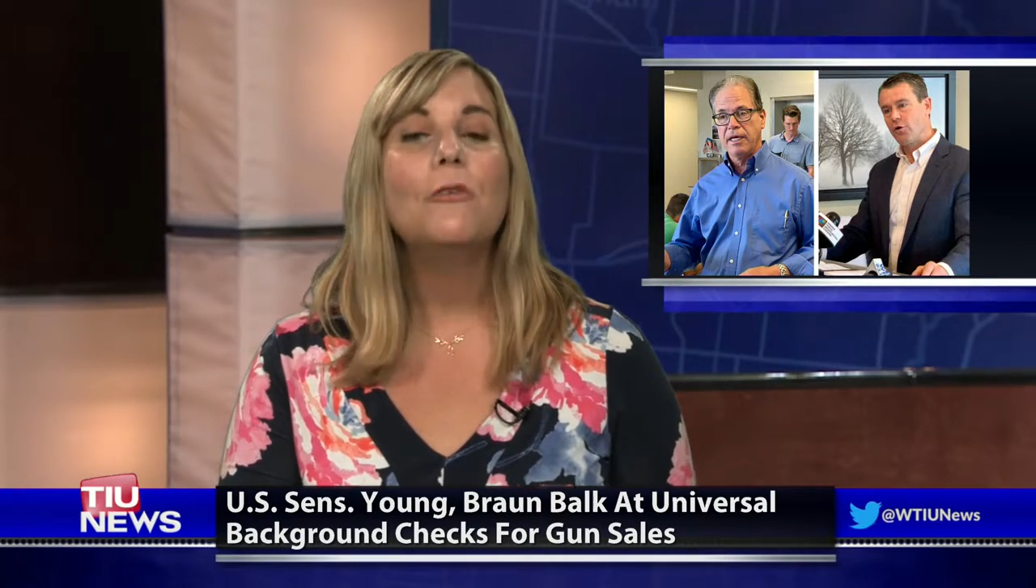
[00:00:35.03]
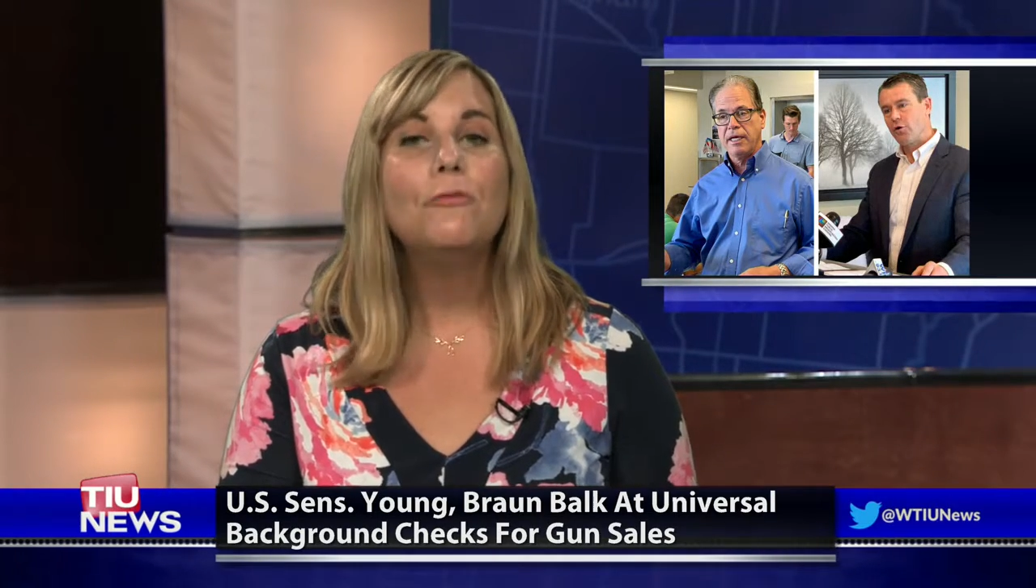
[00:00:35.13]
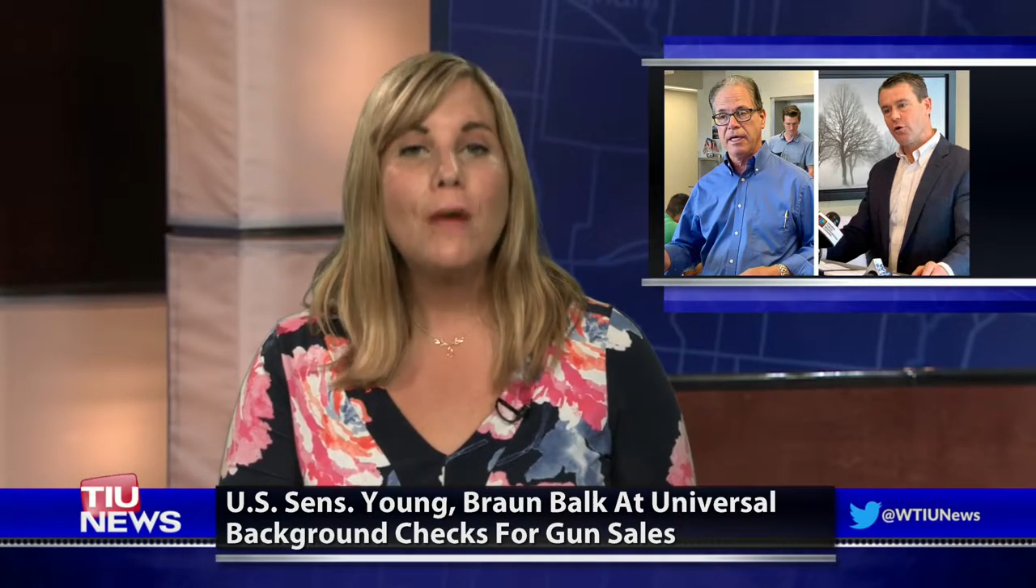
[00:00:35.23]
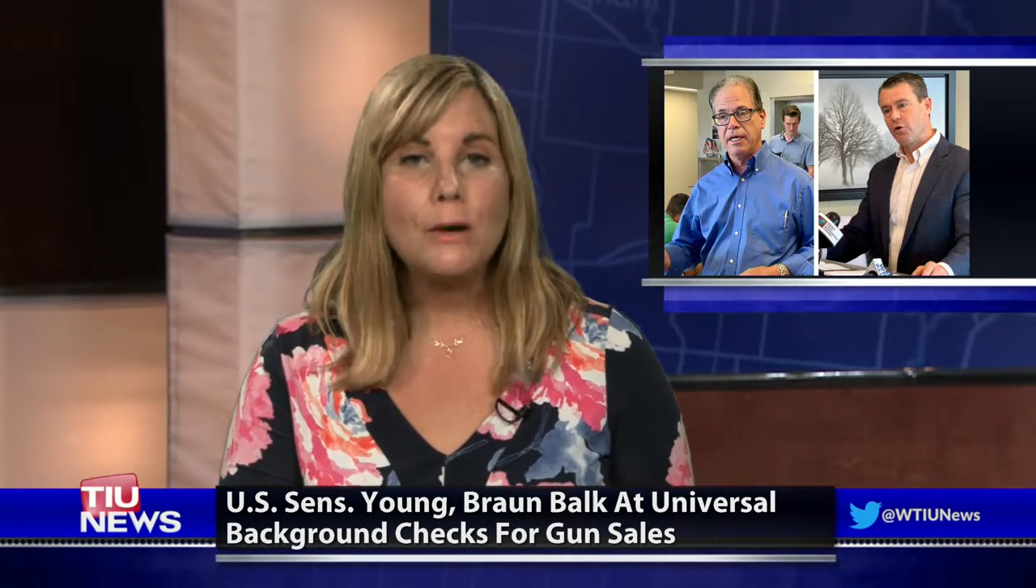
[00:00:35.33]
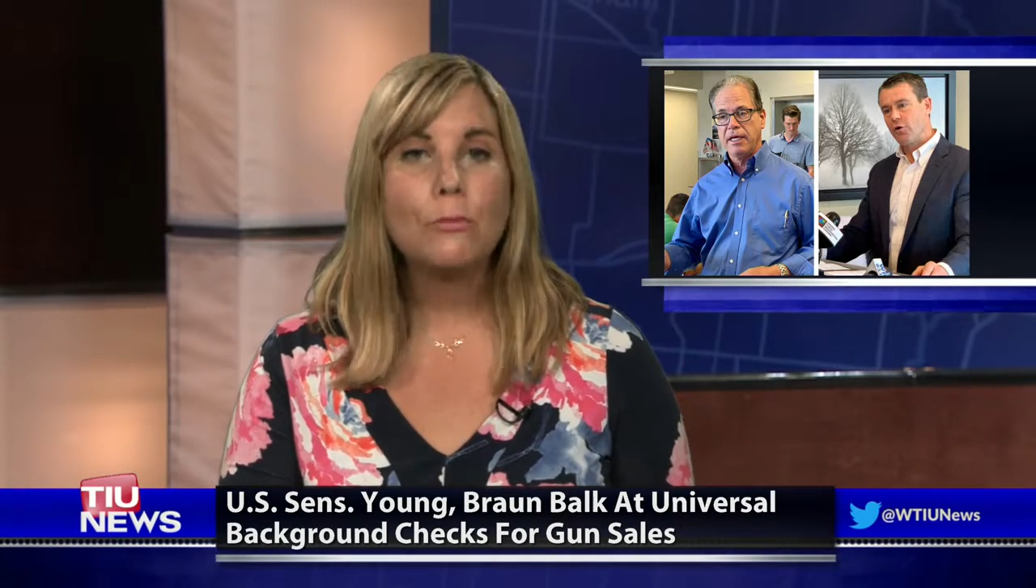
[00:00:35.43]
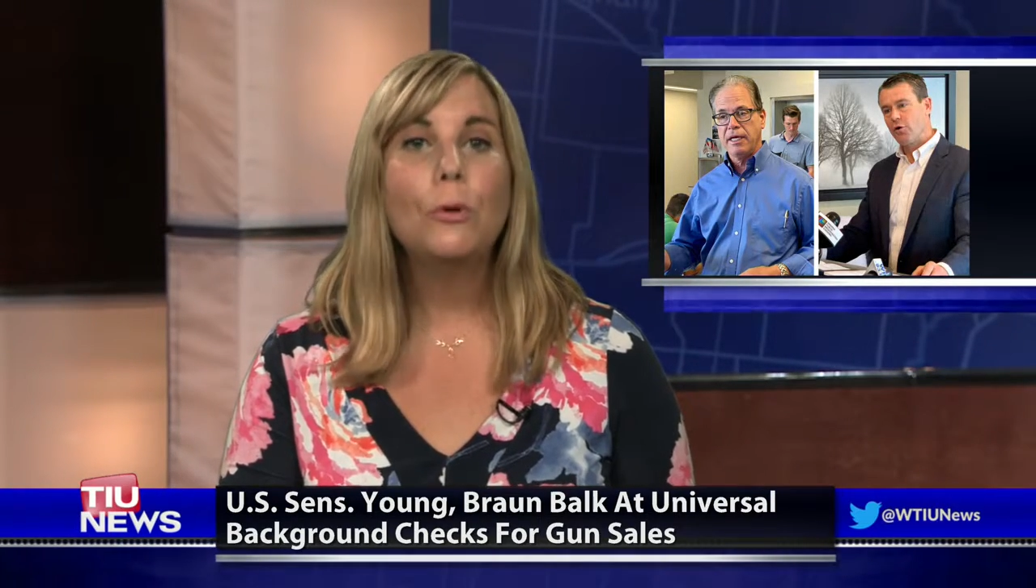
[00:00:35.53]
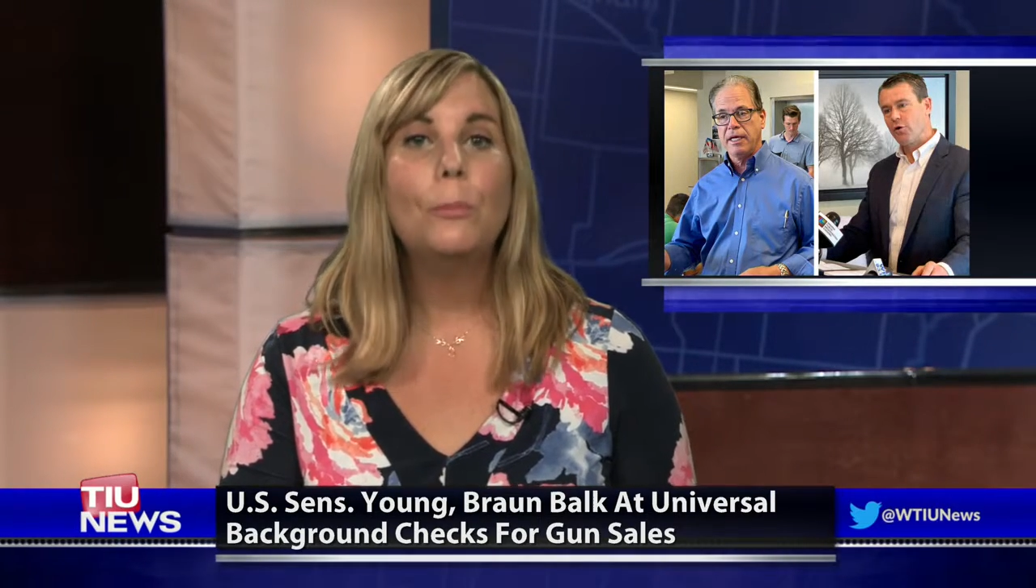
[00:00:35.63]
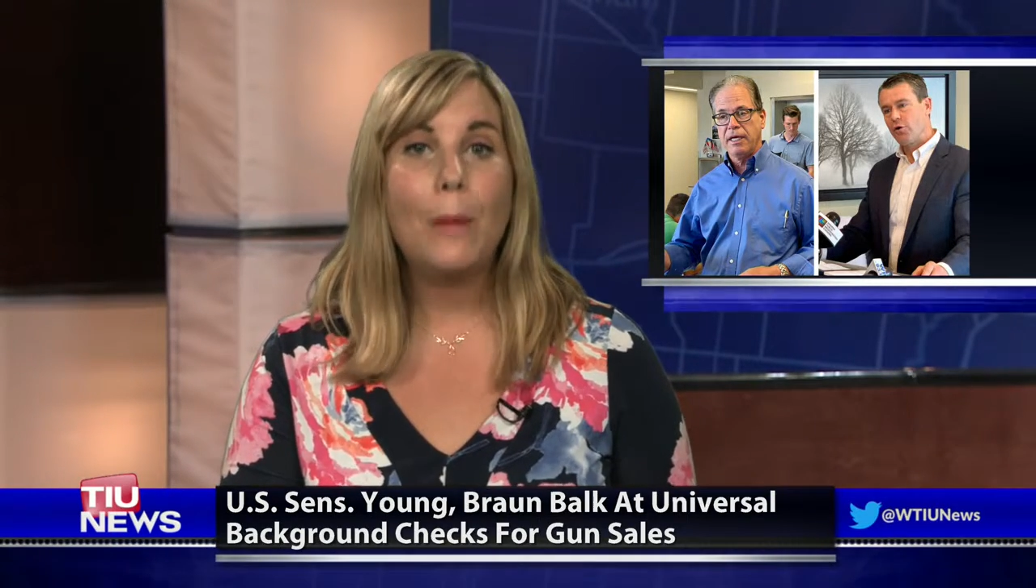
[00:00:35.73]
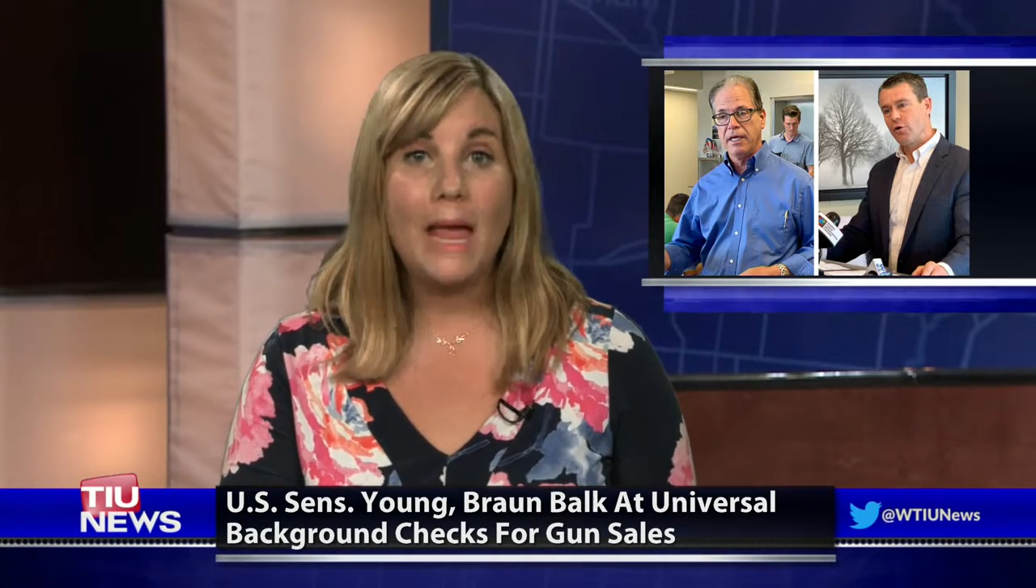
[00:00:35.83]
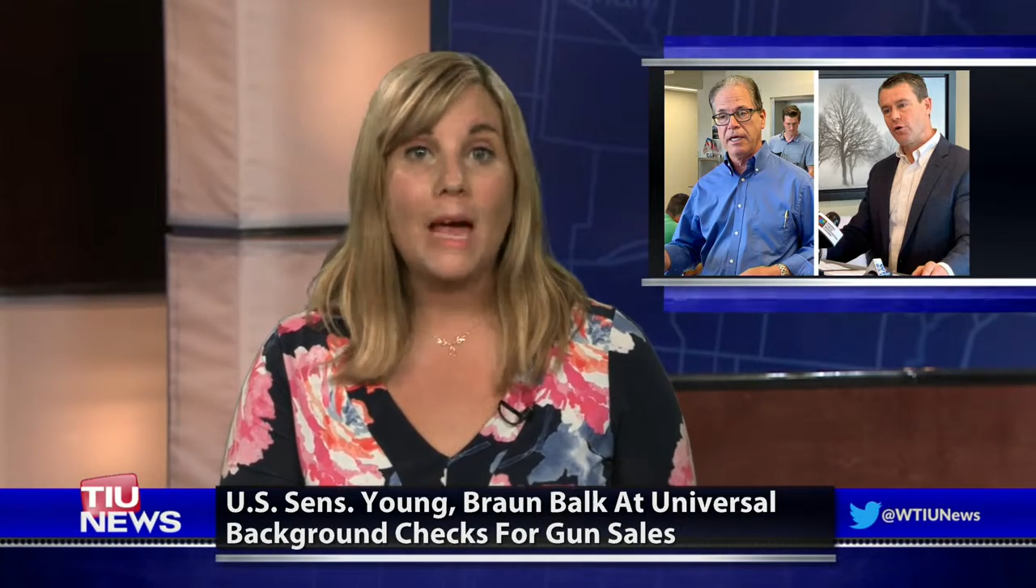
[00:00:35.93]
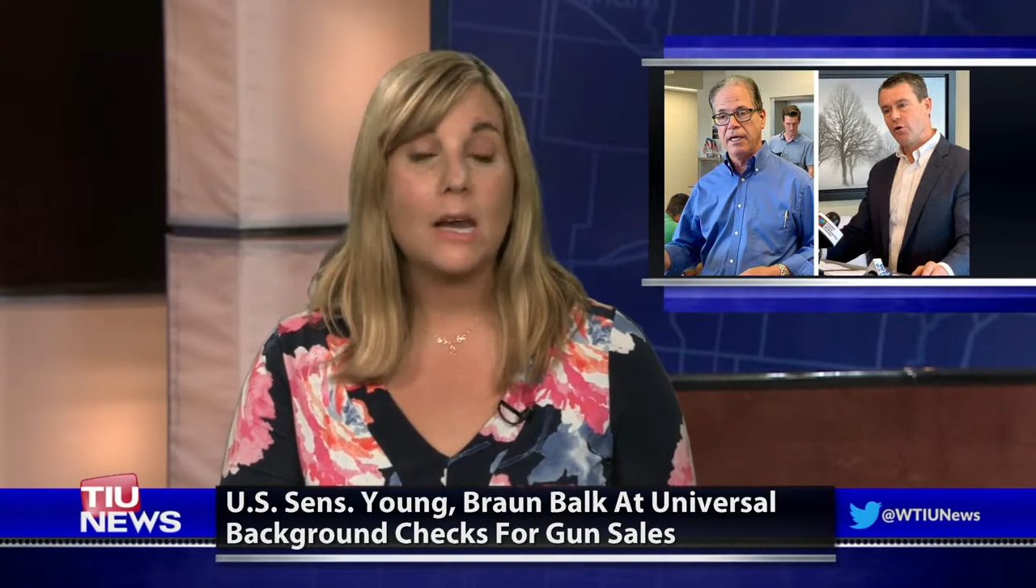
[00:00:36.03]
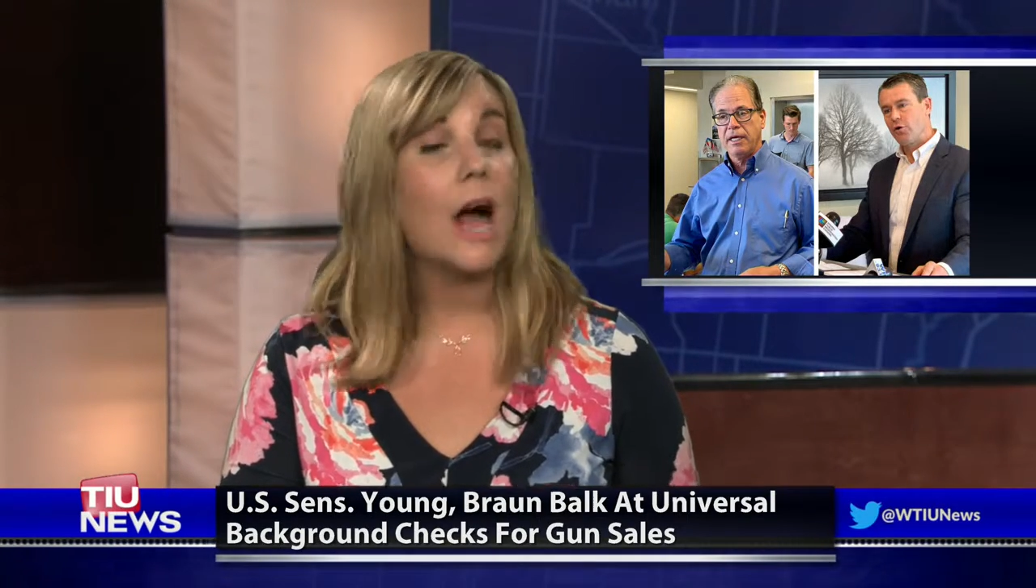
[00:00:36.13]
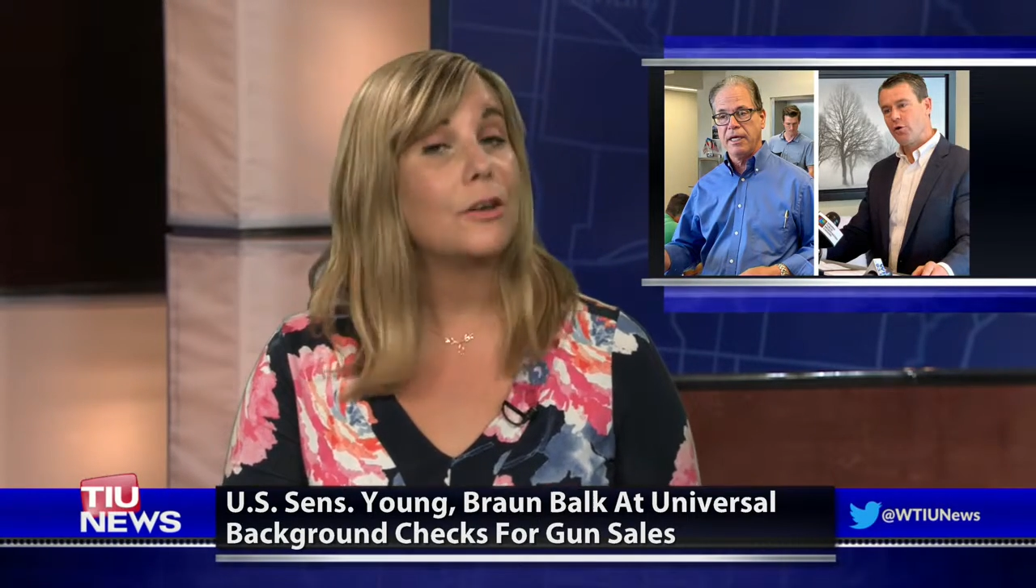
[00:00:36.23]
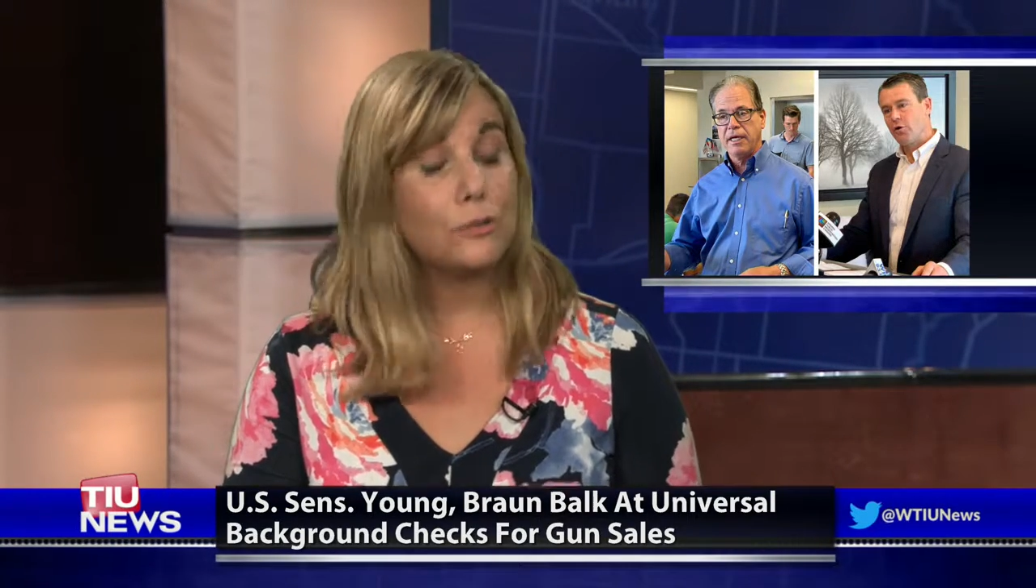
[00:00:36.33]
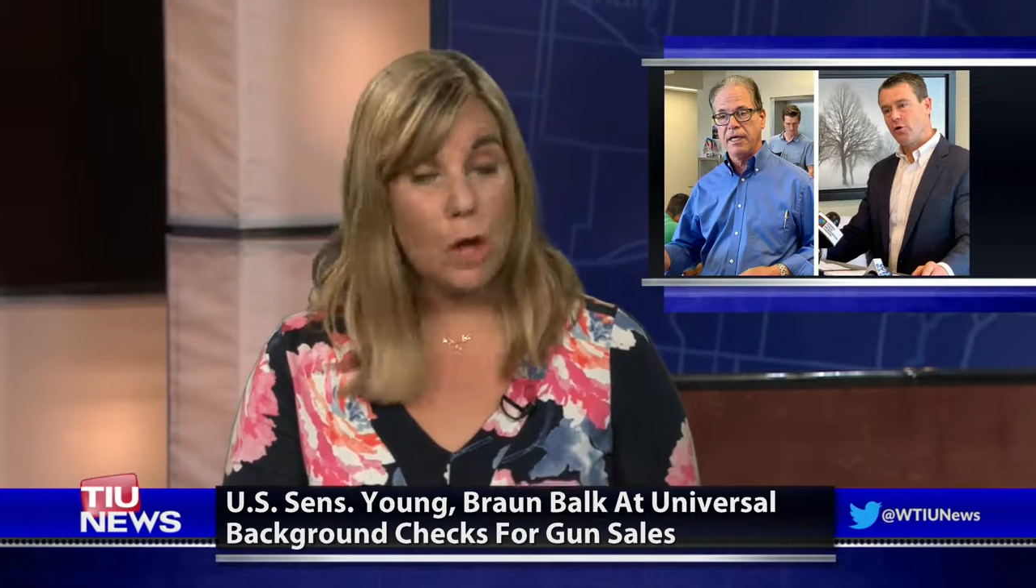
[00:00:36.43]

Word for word: a federal ban on a